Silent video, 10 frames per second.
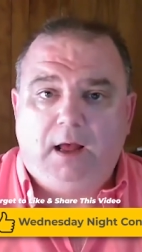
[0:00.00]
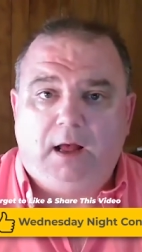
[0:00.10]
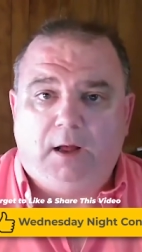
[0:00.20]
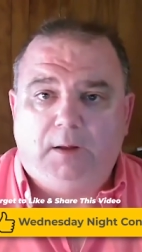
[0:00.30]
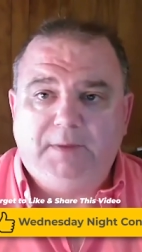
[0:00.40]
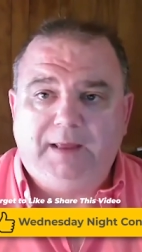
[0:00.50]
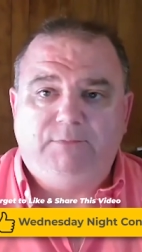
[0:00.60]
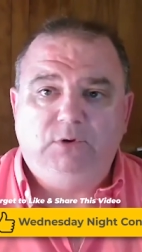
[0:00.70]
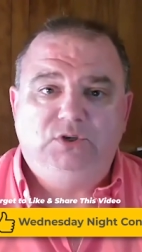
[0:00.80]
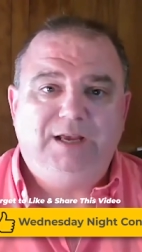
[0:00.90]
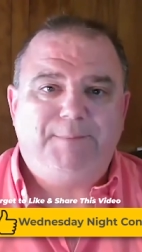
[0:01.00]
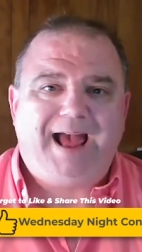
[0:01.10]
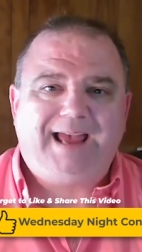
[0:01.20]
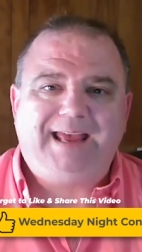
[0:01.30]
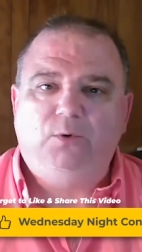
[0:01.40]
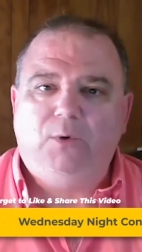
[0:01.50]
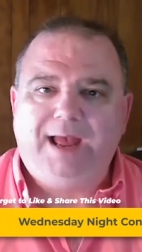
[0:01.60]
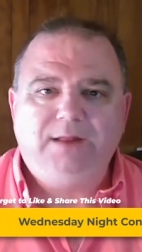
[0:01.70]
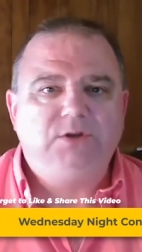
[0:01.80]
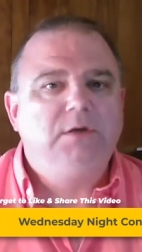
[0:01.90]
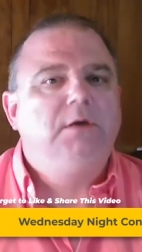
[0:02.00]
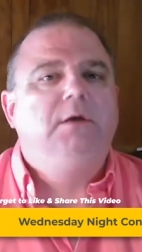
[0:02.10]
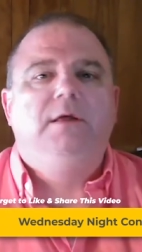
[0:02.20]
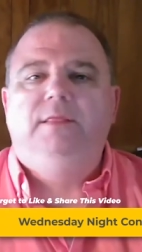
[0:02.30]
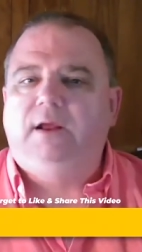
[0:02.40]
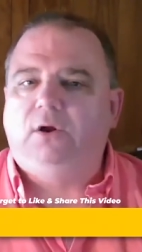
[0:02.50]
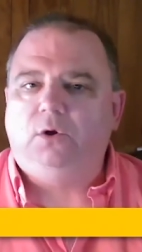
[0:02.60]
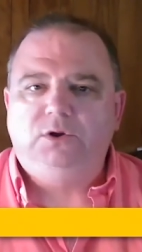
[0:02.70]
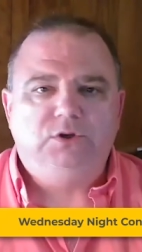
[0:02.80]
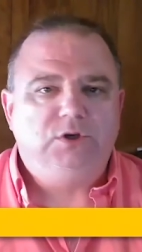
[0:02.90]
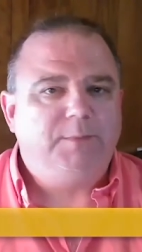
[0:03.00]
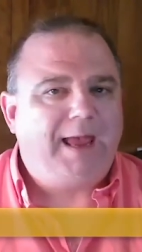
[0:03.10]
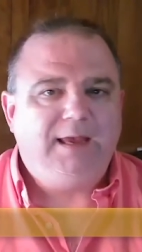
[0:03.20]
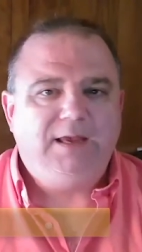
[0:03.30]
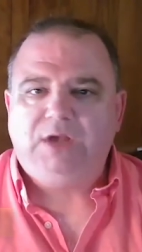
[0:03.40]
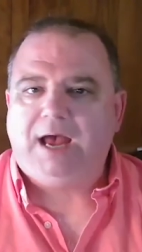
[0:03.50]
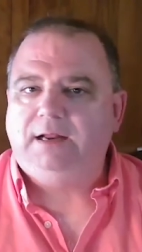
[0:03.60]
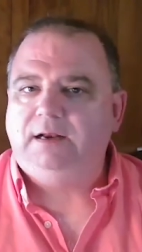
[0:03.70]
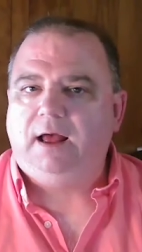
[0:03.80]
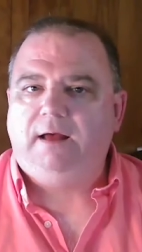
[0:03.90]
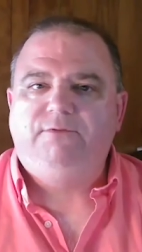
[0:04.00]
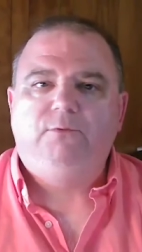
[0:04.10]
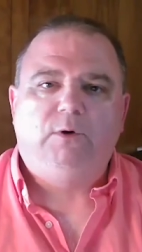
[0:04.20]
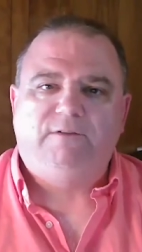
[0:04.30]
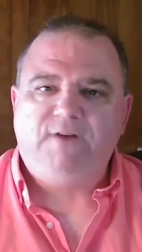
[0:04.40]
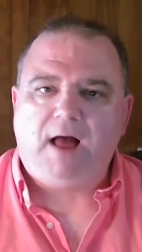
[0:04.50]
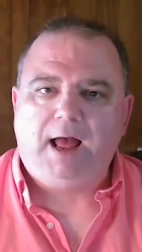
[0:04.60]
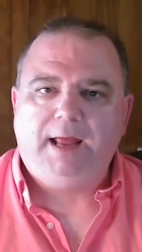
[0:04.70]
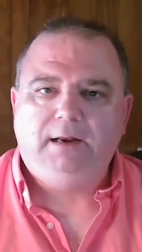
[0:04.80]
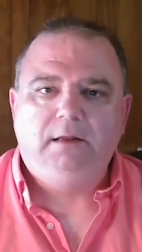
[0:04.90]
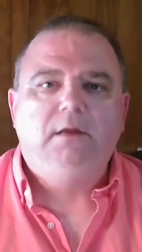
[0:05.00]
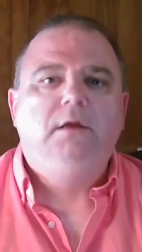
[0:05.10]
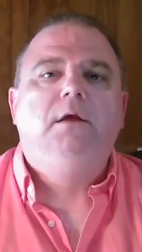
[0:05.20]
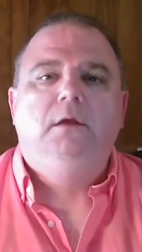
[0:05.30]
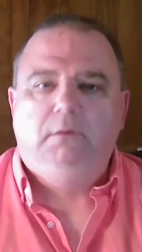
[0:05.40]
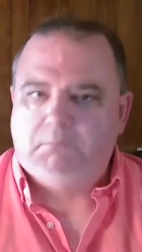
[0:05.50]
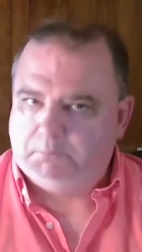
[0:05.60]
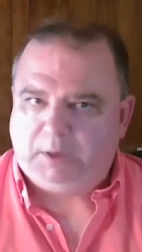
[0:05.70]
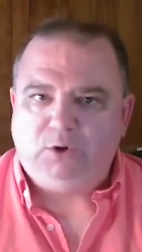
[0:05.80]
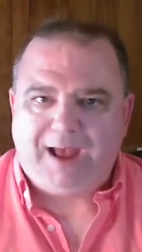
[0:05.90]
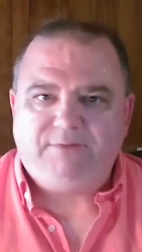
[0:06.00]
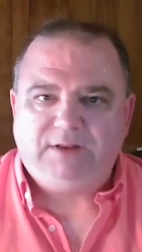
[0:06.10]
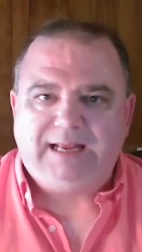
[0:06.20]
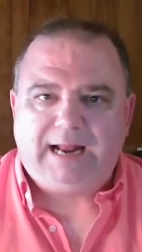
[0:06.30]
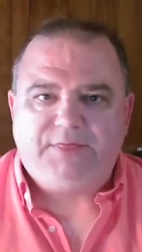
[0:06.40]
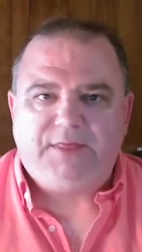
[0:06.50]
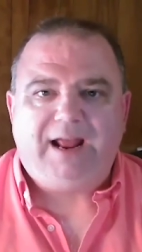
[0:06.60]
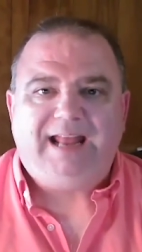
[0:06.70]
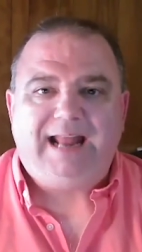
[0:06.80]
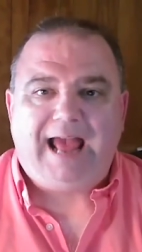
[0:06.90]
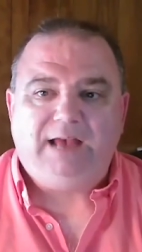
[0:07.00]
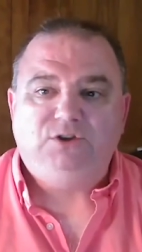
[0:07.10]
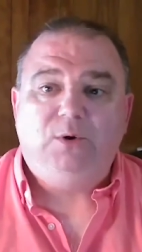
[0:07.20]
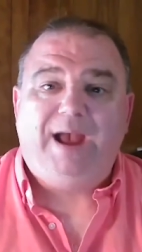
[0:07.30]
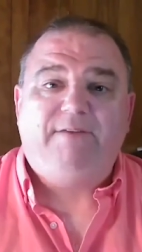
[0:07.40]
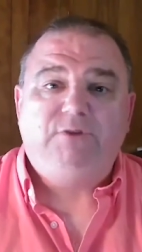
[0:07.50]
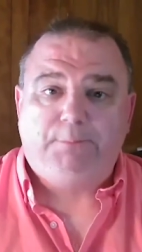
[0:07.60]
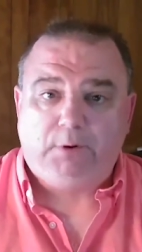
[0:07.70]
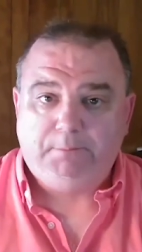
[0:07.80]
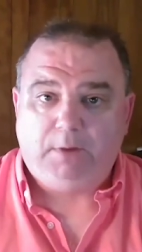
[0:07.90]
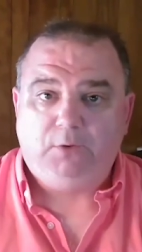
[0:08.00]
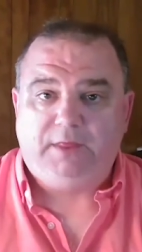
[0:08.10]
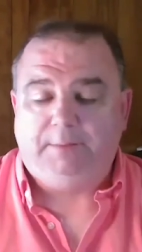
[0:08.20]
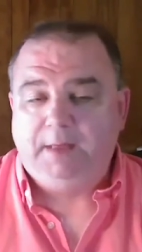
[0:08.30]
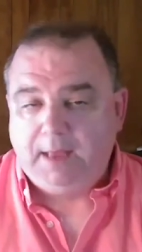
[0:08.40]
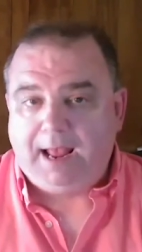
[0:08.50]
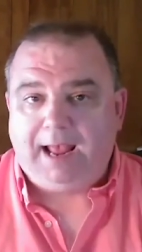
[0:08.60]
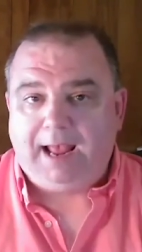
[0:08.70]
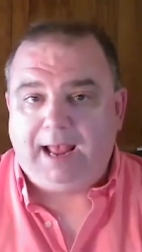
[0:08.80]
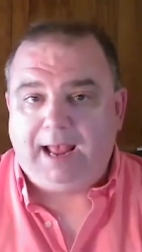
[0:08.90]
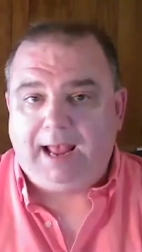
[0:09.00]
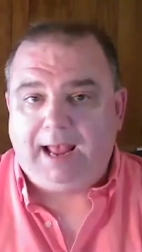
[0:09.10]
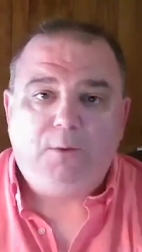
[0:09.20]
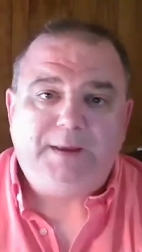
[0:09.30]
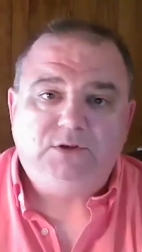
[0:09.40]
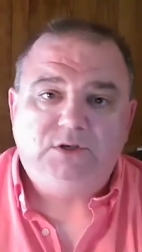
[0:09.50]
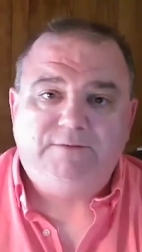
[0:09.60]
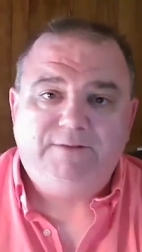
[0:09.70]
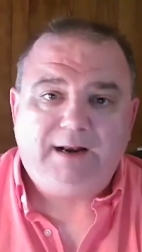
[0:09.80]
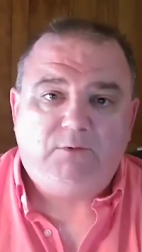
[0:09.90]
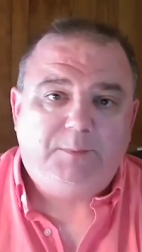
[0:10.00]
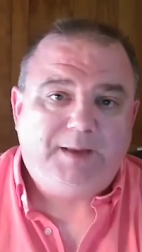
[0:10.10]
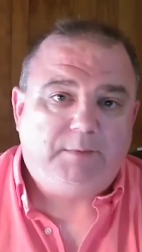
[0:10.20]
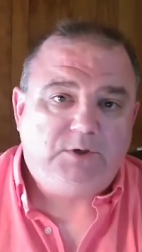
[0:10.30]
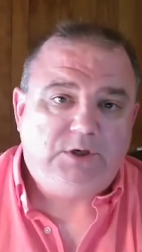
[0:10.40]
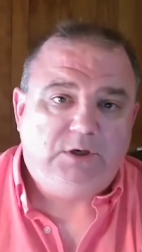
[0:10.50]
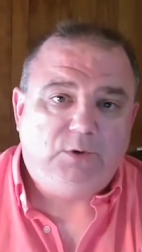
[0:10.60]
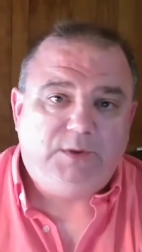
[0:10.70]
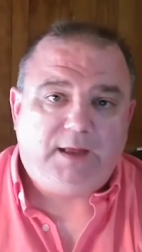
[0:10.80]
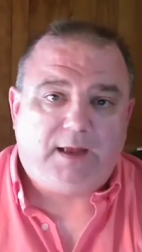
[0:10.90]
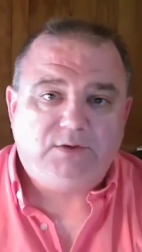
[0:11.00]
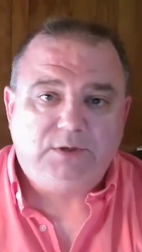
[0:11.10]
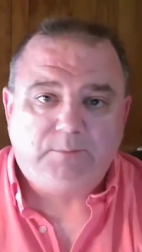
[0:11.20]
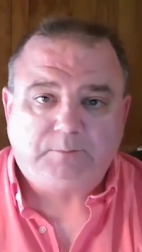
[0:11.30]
Um, if you sit back and wait, they're going to assume, hey, he's got enough, we're fine but you have to get out there and ask. You have to promote them. And, and that's what I'm hoping Savannah will be able to do with us.